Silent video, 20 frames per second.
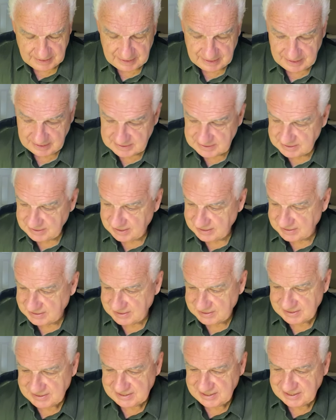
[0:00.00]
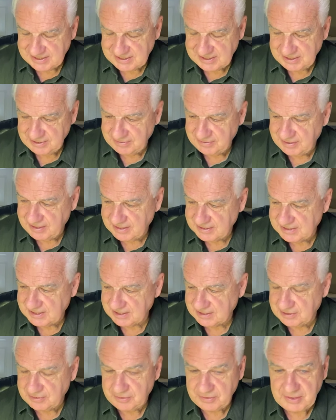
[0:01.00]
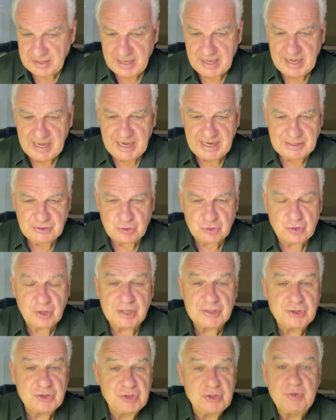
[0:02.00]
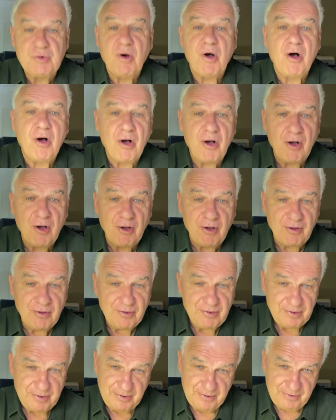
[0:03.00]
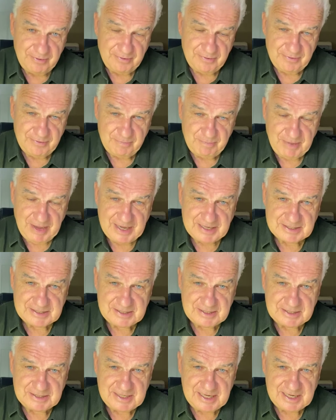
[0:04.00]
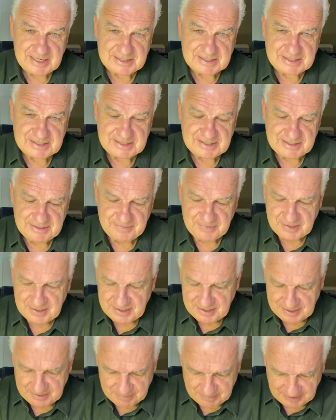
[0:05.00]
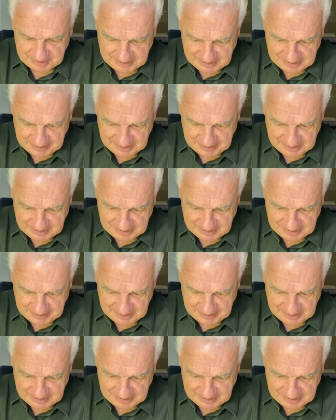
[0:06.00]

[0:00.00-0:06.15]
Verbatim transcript: As, as it says here in a second, I trust you all passed the test. But